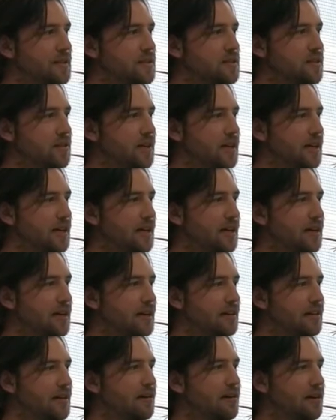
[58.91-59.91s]
So here,
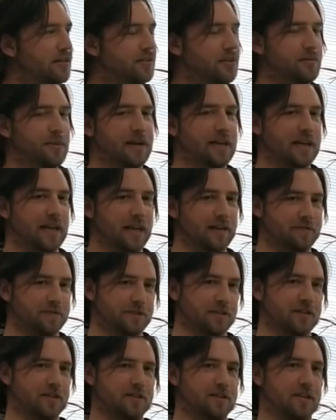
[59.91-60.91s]
there aren't too many GIFs,
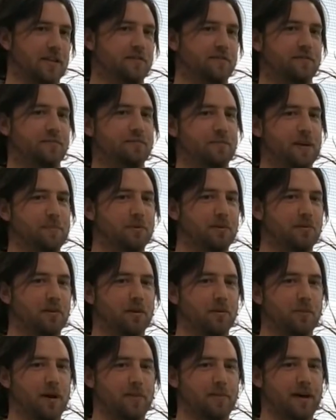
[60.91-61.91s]
because if people are on
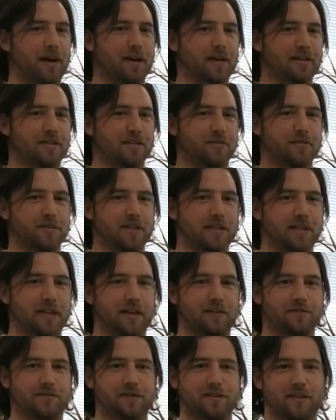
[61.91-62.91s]
a WebEx, obviously
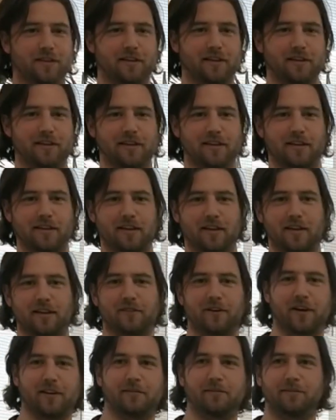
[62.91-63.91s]
GIFs, and if I